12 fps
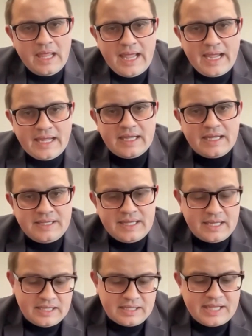And I
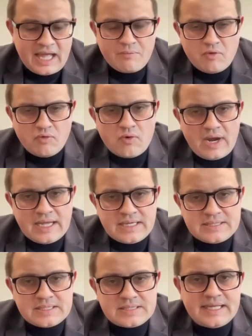think in time of
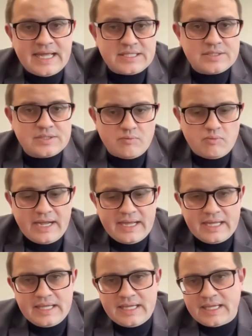crisis, that's where
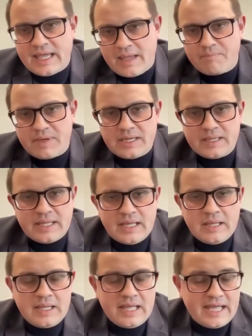he came in
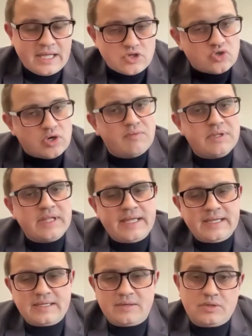and showing
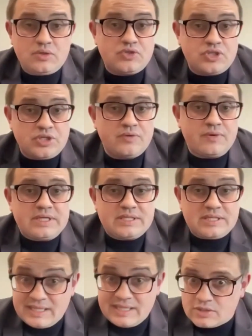a
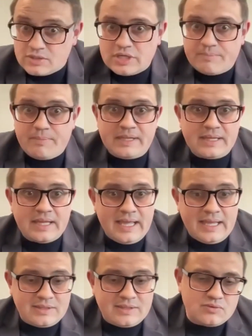serious leadership and
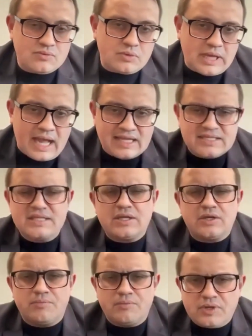to constantly
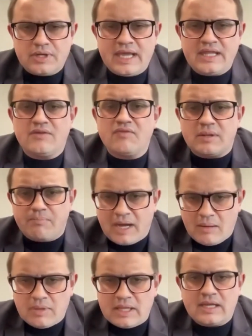communicating with the
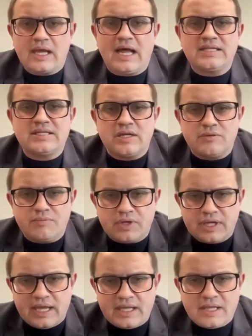public, constantly
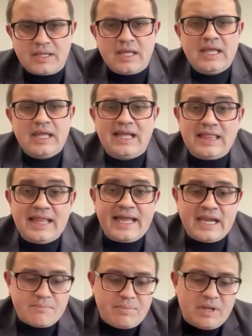communicating,
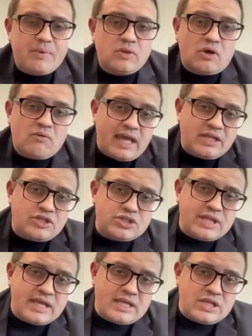letting people know
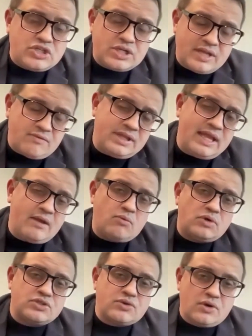each and every day
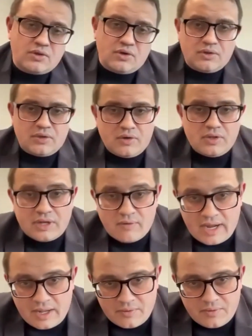what's going on the
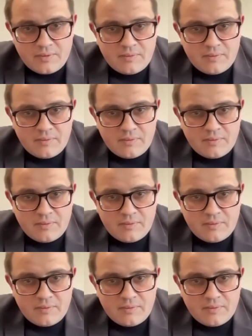ground.